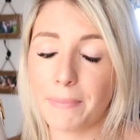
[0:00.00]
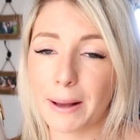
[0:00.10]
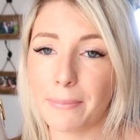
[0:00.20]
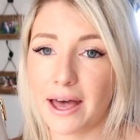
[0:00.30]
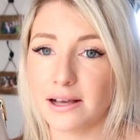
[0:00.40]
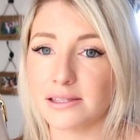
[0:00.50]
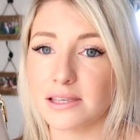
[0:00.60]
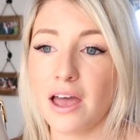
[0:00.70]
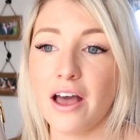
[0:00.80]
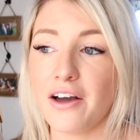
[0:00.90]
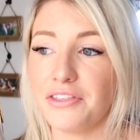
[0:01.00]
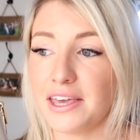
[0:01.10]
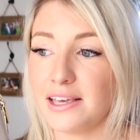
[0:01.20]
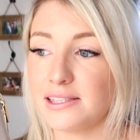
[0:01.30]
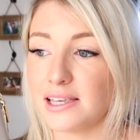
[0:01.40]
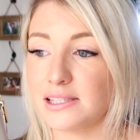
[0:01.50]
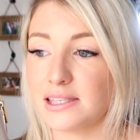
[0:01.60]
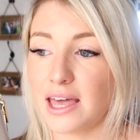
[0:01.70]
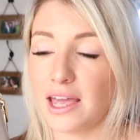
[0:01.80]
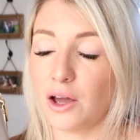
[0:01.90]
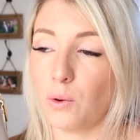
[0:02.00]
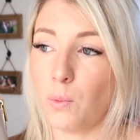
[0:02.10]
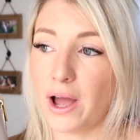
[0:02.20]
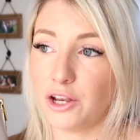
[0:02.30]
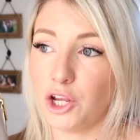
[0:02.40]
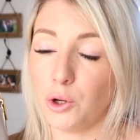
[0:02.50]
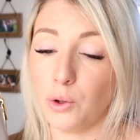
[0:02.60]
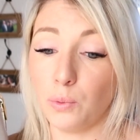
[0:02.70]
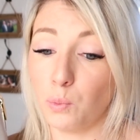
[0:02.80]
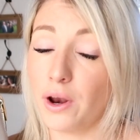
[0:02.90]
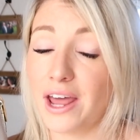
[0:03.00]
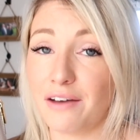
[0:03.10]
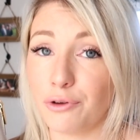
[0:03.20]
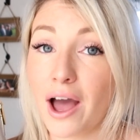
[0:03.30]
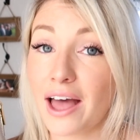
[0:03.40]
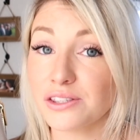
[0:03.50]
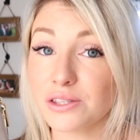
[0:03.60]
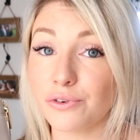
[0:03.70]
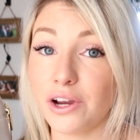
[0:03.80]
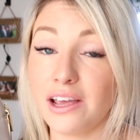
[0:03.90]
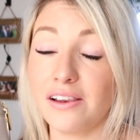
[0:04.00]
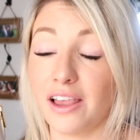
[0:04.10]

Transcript: Backpacks are the easiest thing when you want to have your hands free,